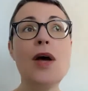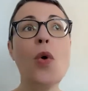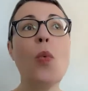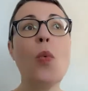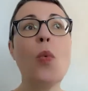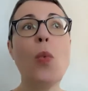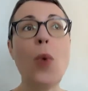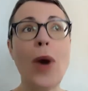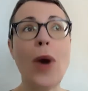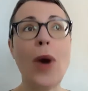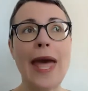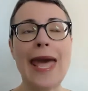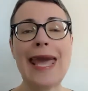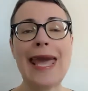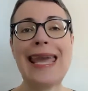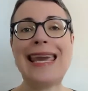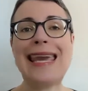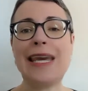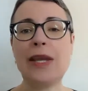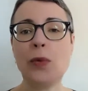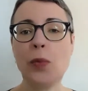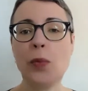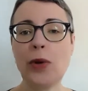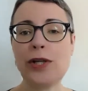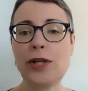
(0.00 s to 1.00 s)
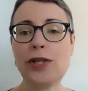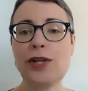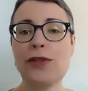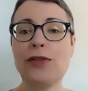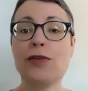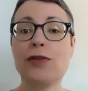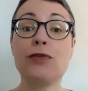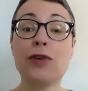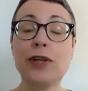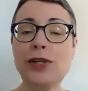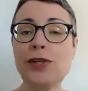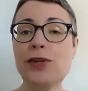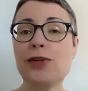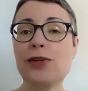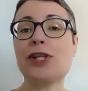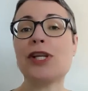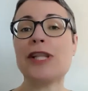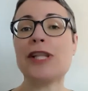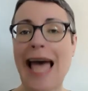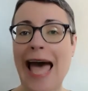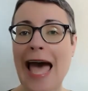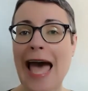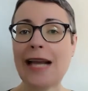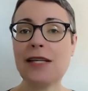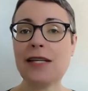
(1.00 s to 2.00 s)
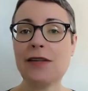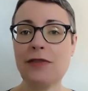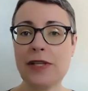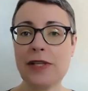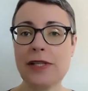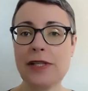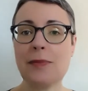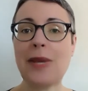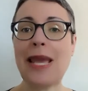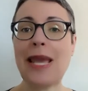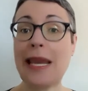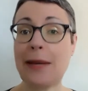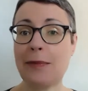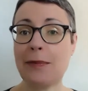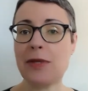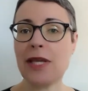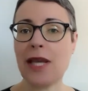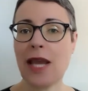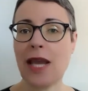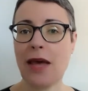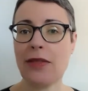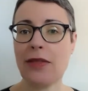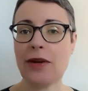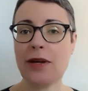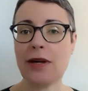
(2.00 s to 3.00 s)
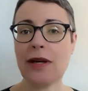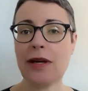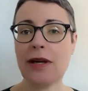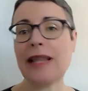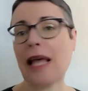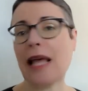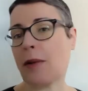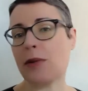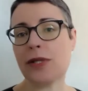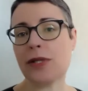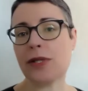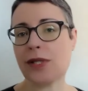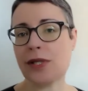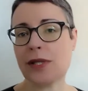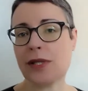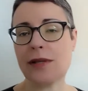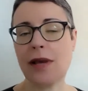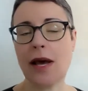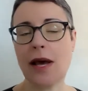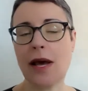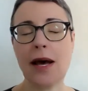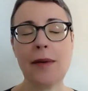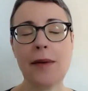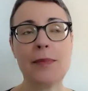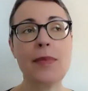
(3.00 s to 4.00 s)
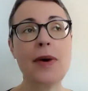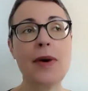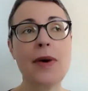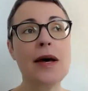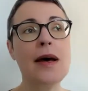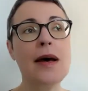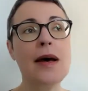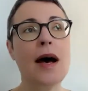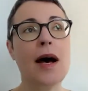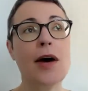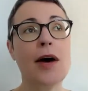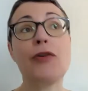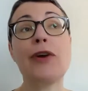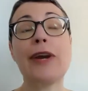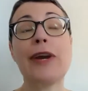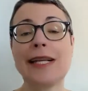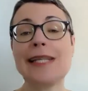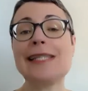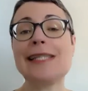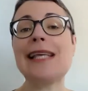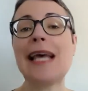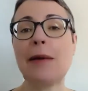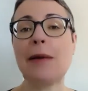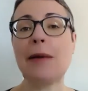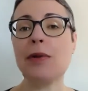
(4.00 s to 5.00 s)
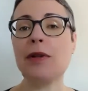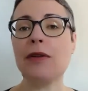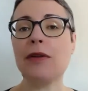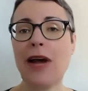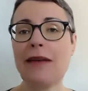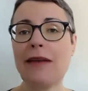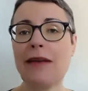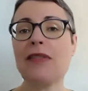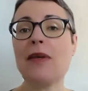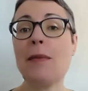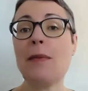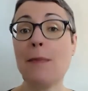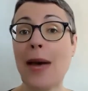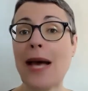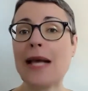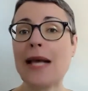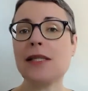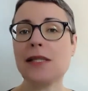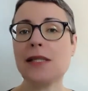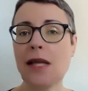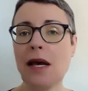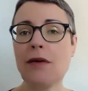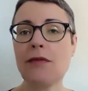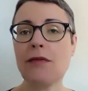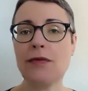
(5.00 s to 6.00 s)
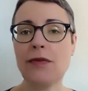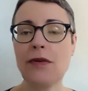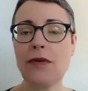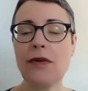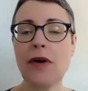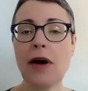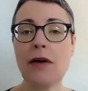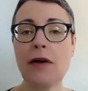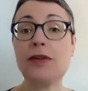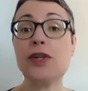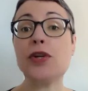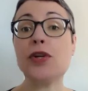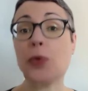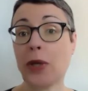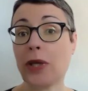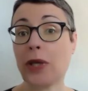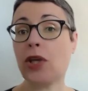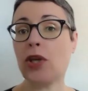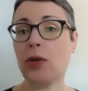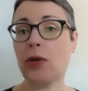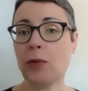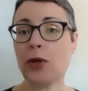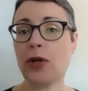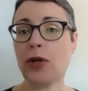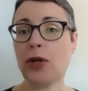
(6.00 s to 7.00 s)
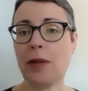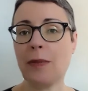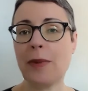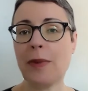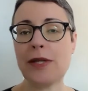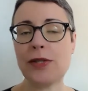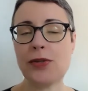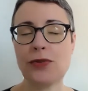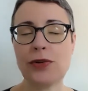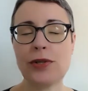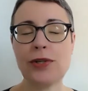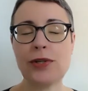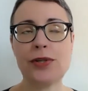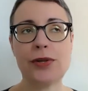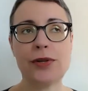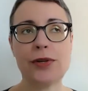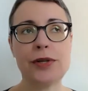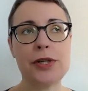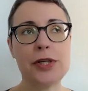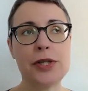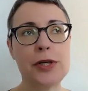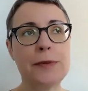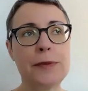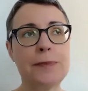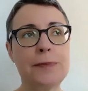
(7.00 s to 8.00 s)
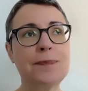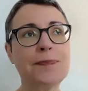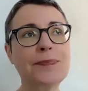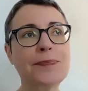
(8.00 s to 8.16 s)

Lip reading: way in which the research and the activism came together. And that was a great example, kind of the best of doing community-based research.